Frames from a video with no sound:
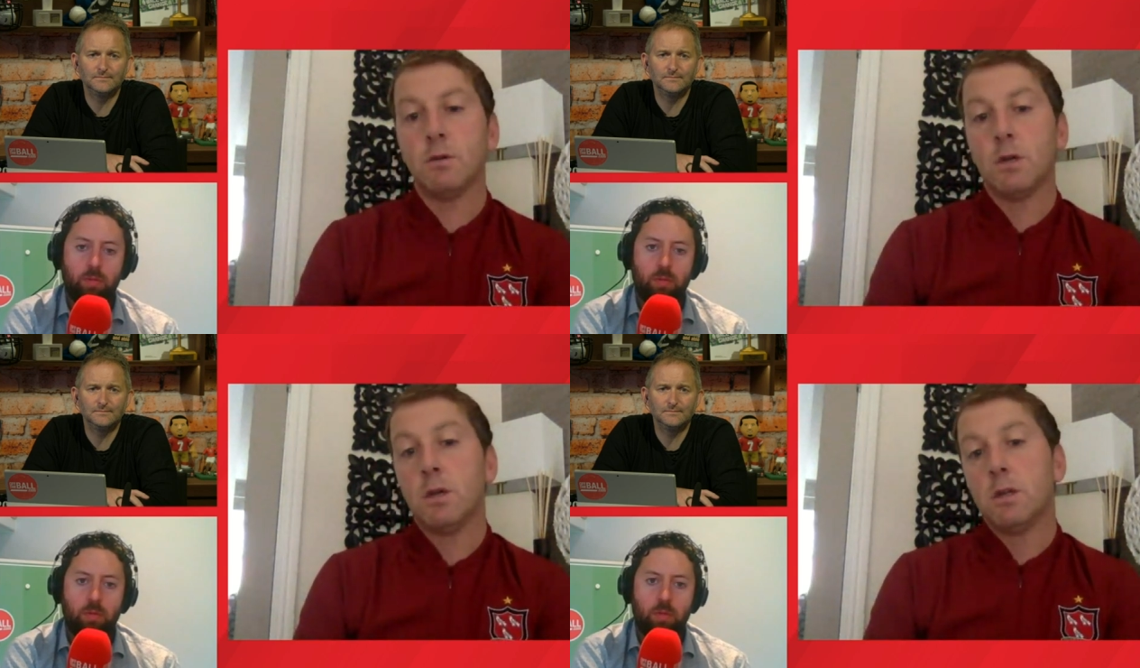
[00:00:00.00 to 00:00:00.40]

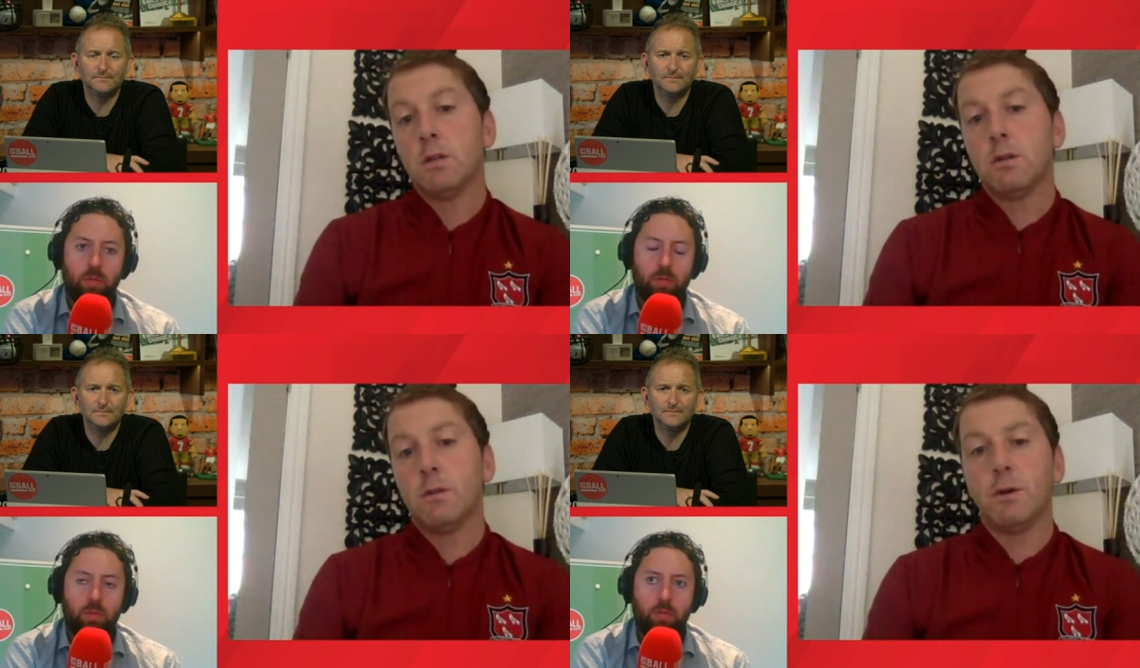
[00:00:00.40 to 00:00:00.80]
Speaker 1: So
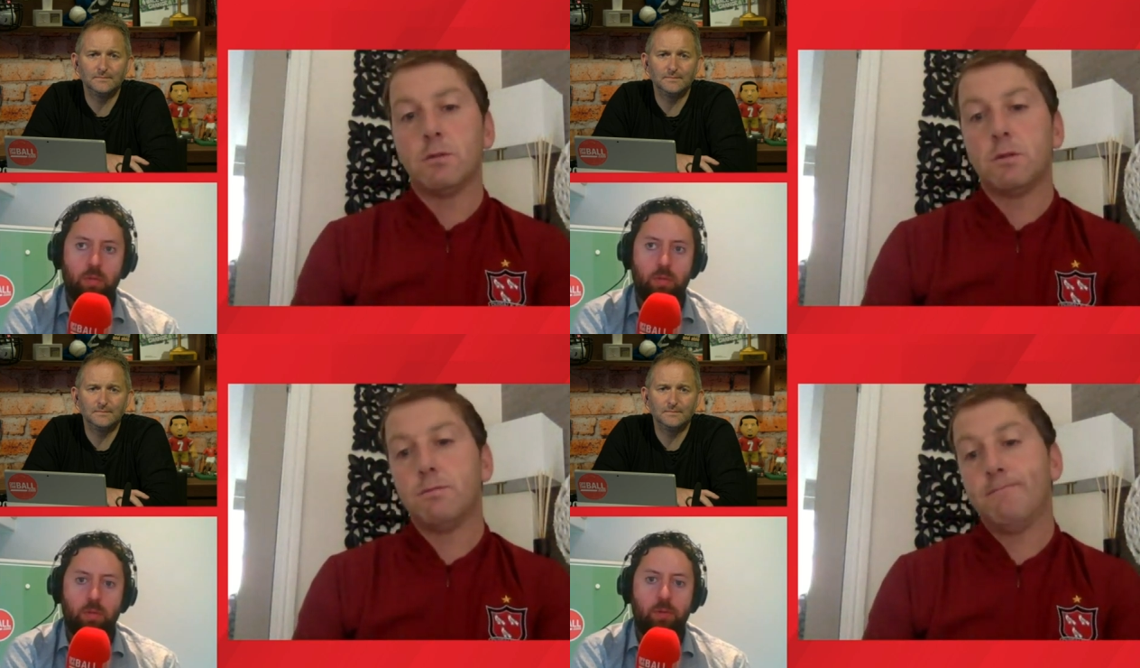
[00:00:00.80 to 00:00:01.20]
the
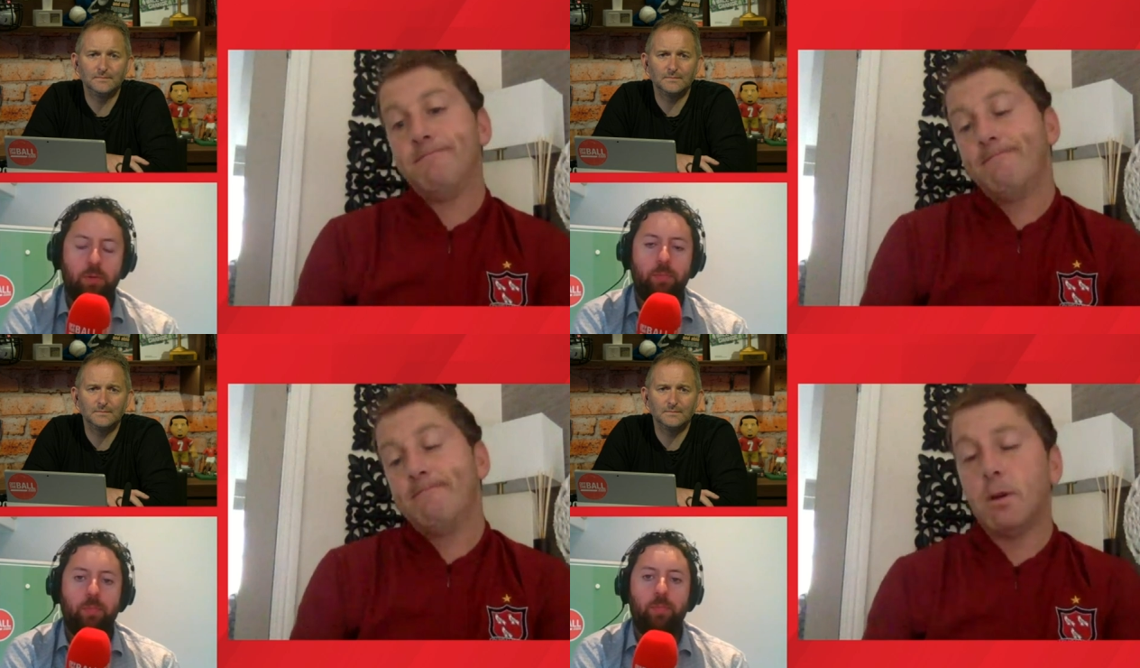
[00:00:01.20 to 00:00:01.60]
most
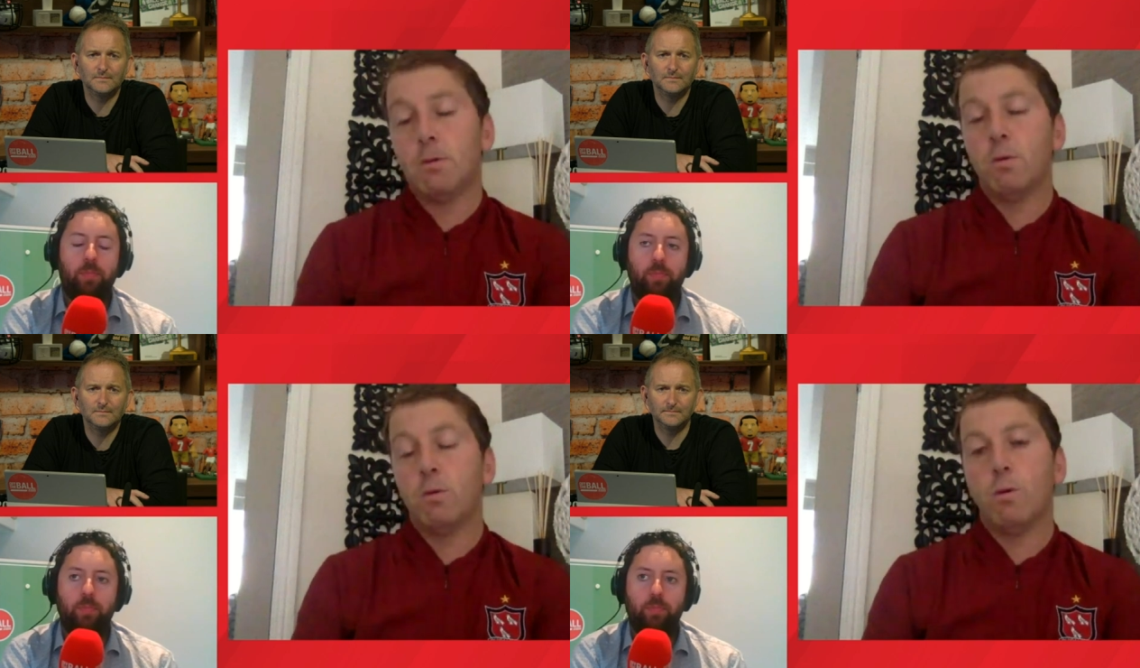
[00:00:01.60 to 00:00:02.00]

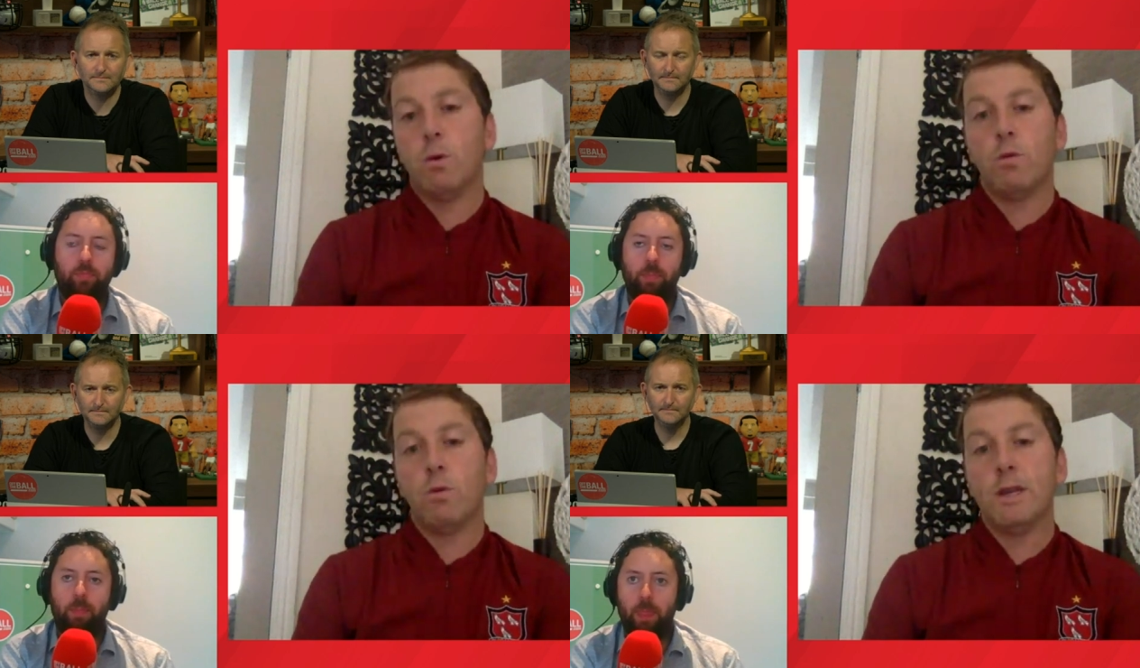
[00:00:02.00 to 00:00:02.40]

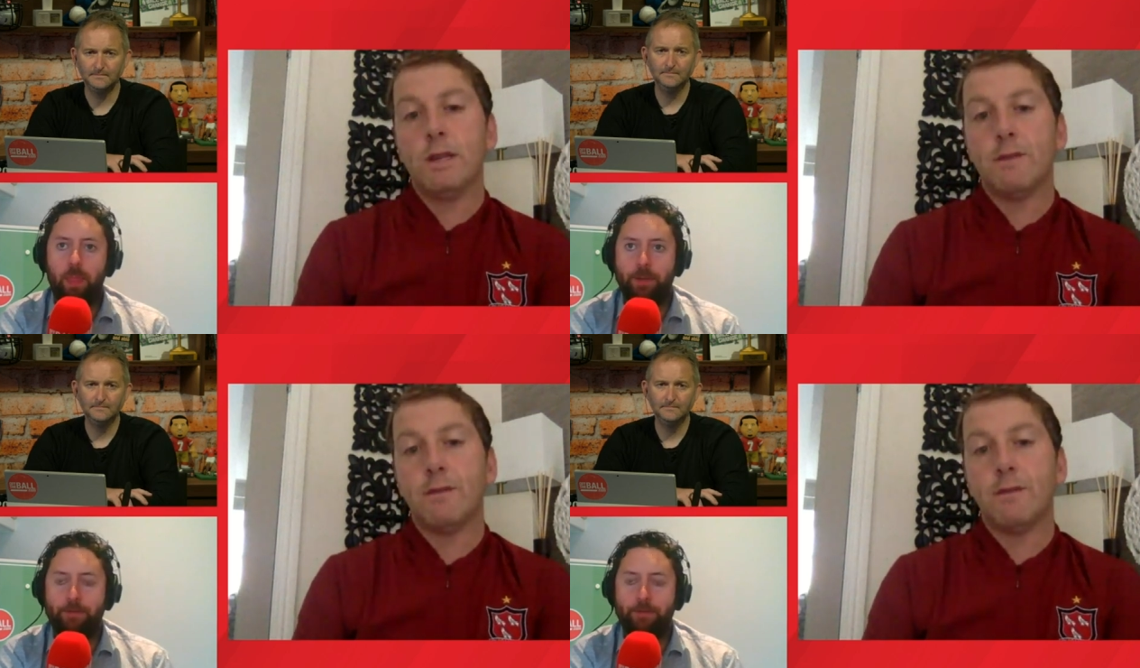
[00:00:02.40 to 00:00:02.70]
we're, we're in a